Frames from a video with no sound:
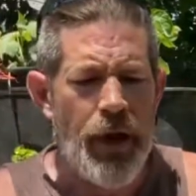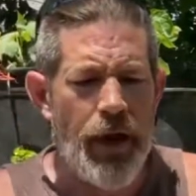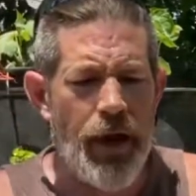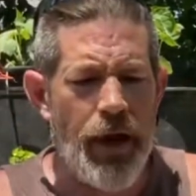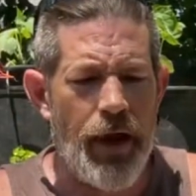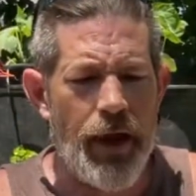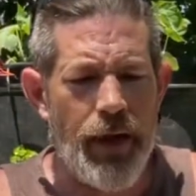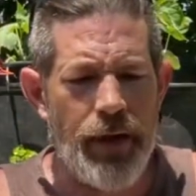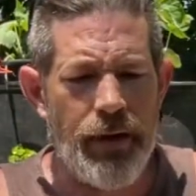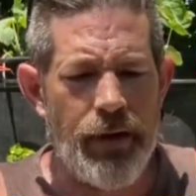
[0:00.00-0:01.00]

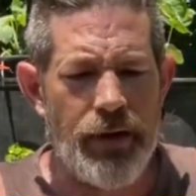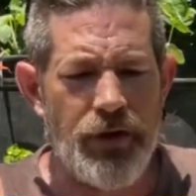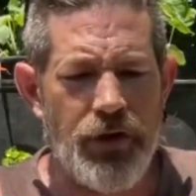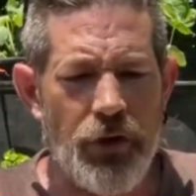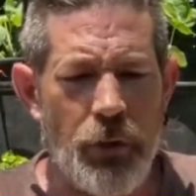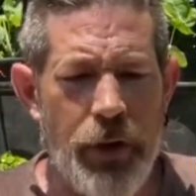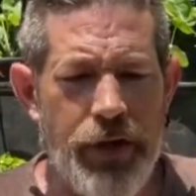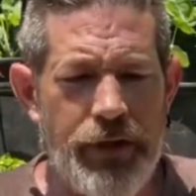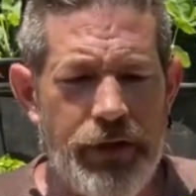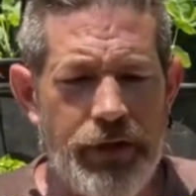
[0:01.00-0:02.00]
And so the way
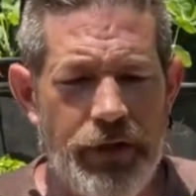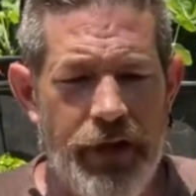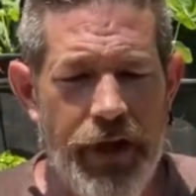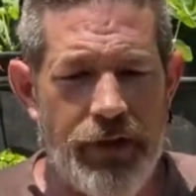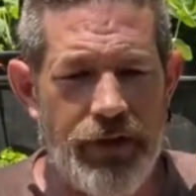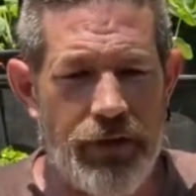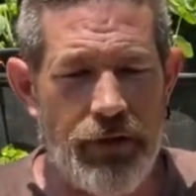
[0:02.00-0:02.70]
to detect